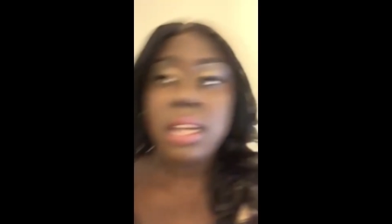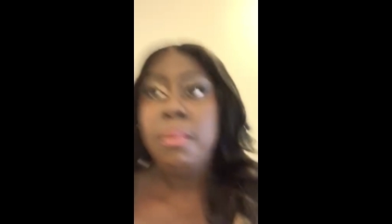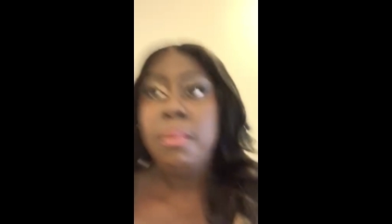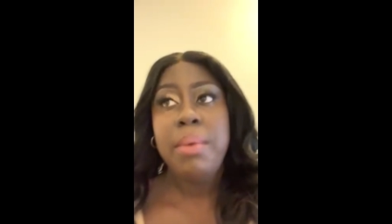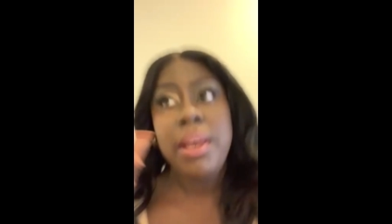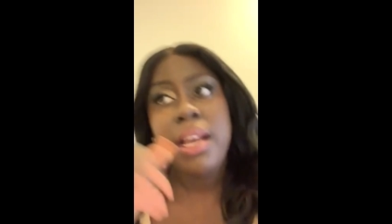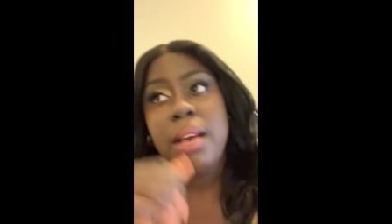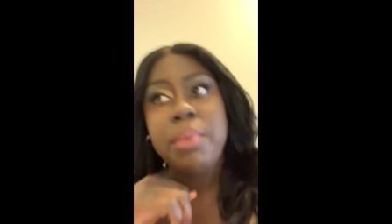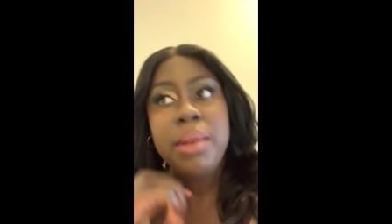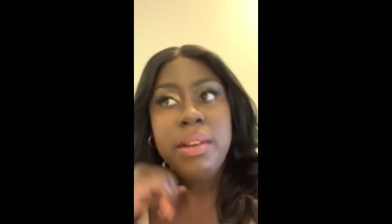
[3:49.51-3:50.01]
Come
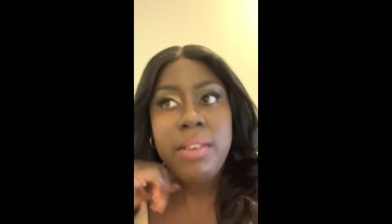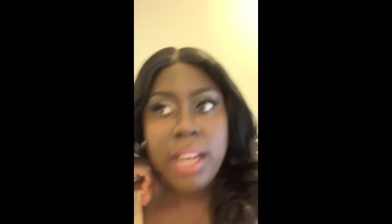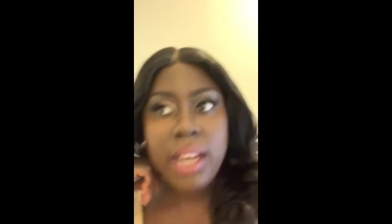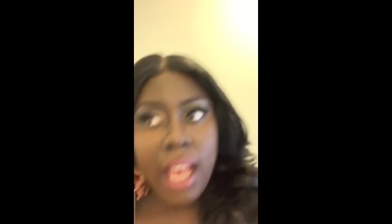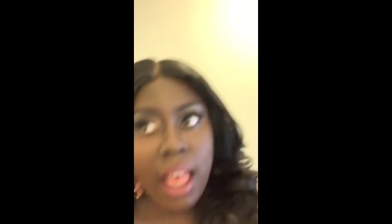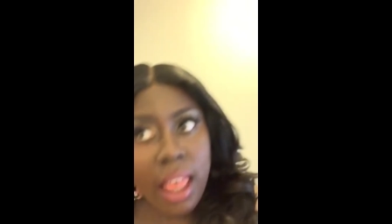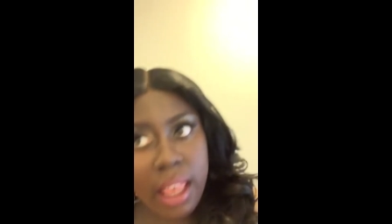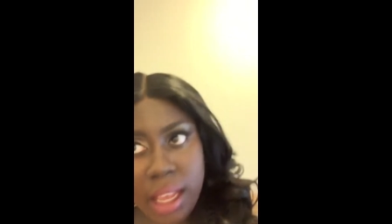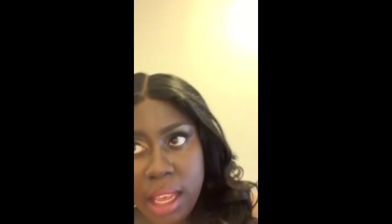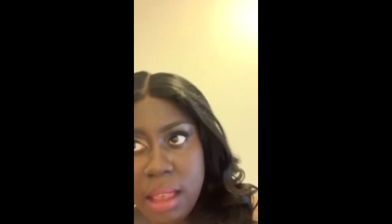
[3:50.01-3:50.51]
pick up your
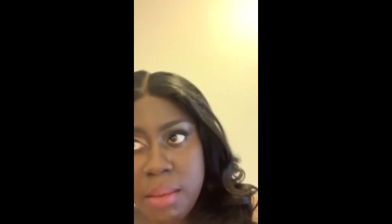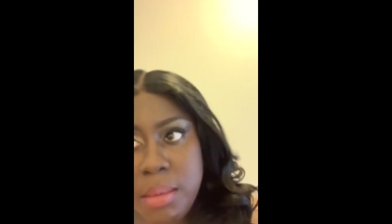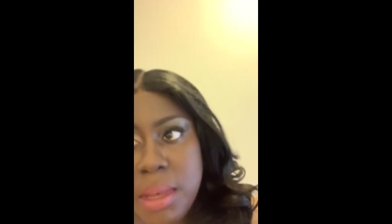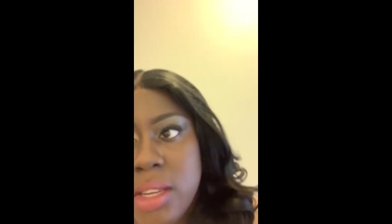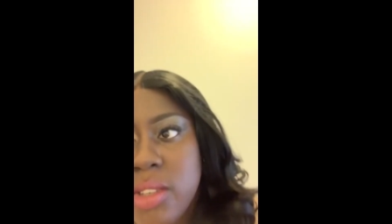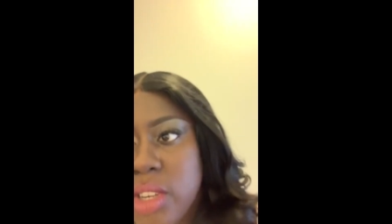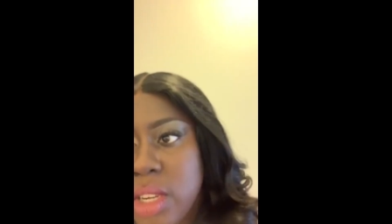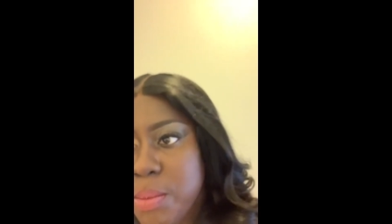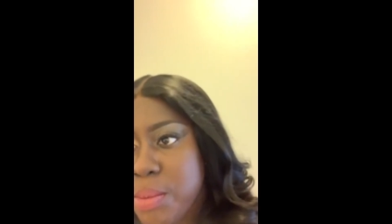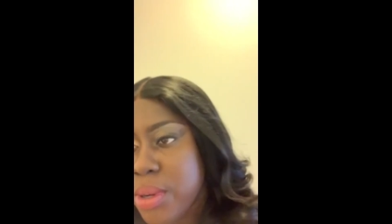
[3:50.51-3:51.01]
regalia, make
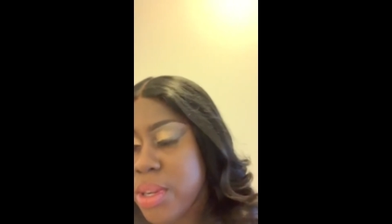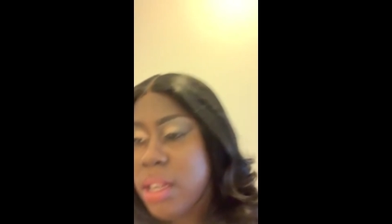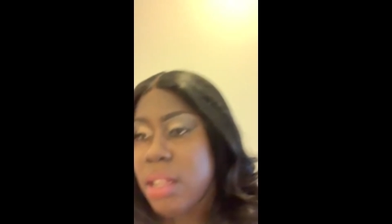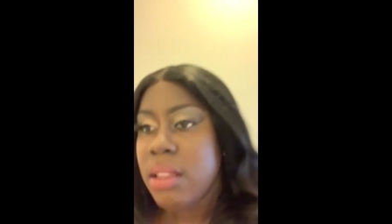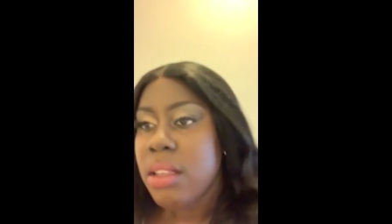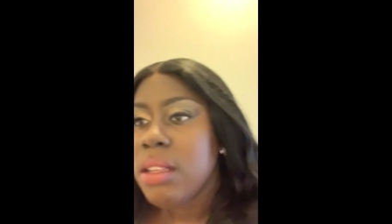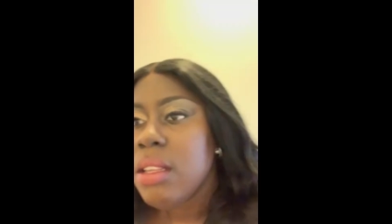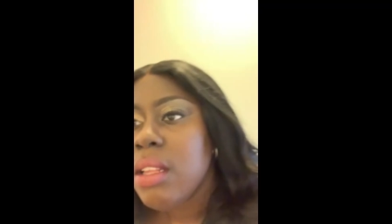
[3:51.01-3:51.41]
sure you put on